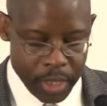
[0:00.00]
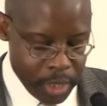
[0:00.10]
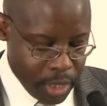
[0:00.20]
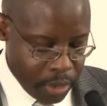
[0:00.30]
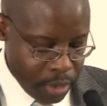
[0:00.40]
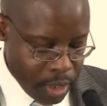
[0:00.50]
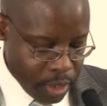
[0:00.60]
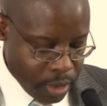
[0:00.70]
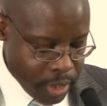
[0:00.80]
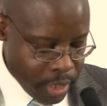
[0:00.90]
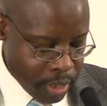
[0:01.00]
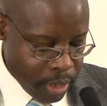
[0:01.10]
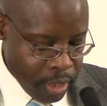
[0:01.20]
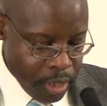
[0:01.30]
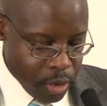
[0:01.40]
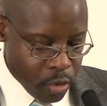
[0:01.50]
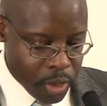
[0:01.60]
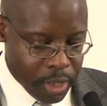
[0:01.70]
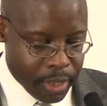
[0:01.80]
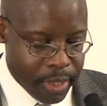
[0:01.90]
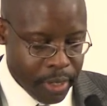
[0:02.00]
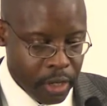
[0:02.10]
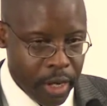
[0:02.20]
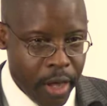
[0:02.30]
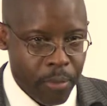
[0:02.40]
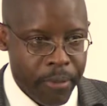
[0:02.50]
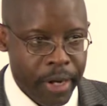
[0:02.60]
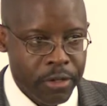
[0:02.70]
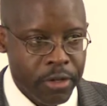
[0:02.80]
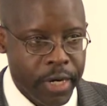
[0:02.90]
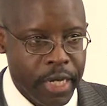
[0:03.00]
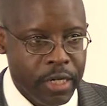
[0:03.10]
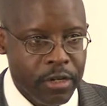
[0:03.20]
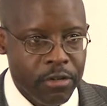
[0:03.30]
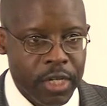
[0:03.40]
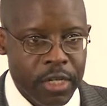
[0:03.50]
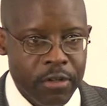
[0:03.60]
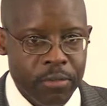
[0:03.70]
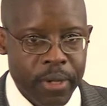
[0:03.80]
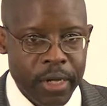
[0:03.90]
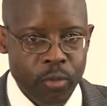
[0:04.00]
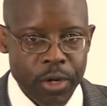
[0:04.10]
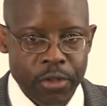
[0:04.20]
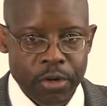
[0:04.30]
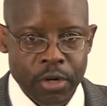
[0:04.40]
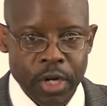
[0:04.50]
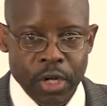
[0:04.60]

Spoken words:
And I think that you can tell how proud your agency is by whether